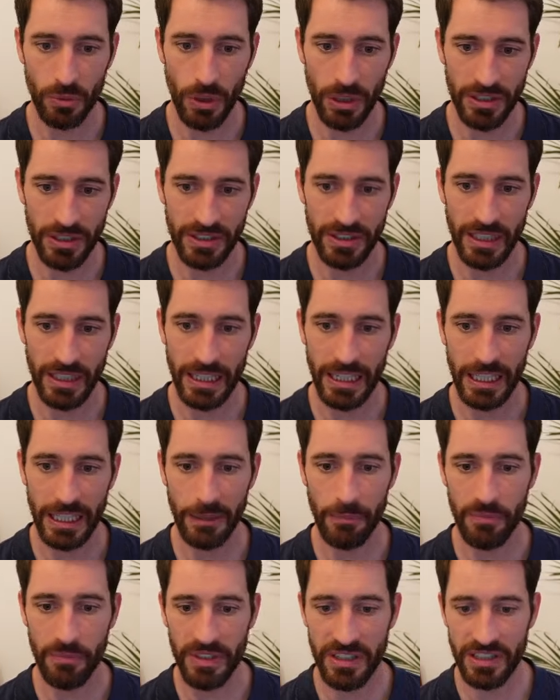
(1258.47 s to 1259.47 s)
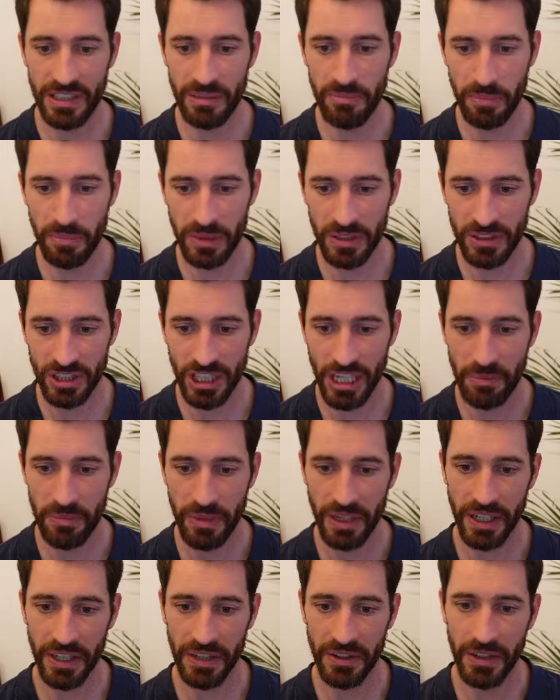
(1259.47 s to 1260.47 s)
was the simple
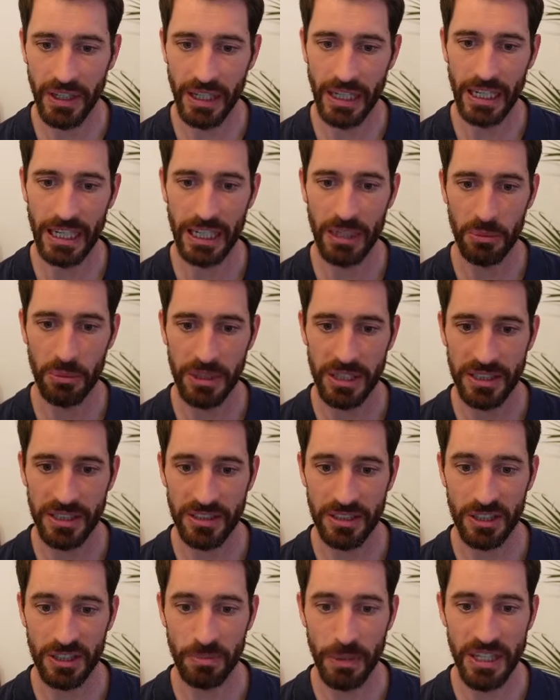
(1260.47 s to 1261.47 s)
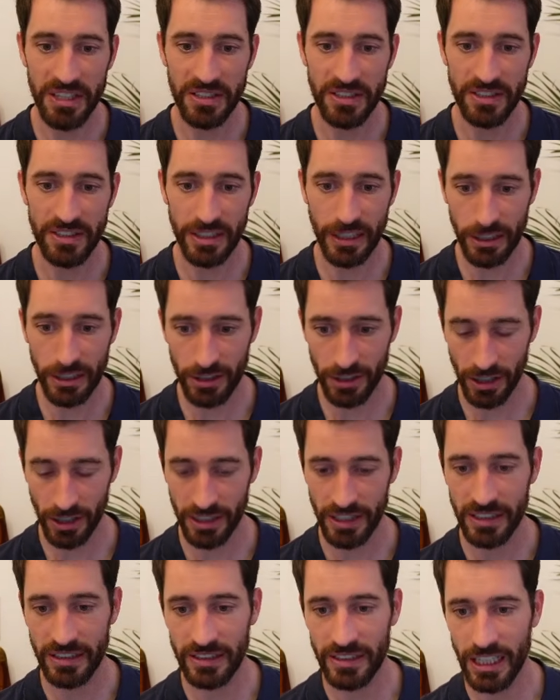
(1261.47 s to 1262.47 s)
shape here with the suspension still
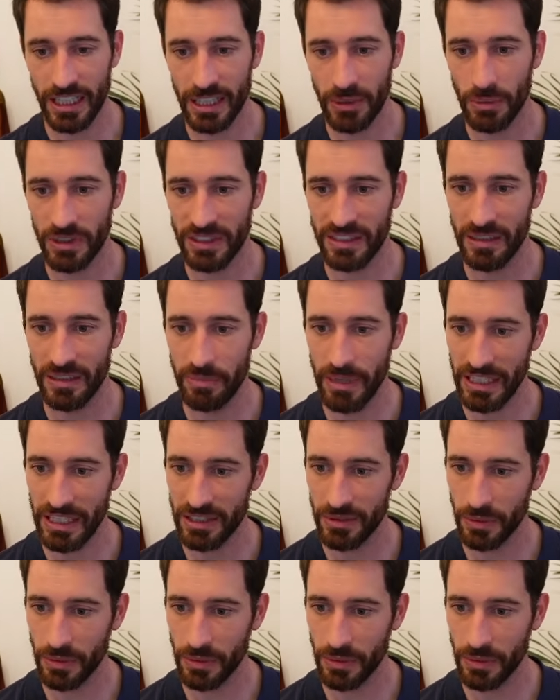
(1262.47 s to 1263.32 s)
tucked inside was the best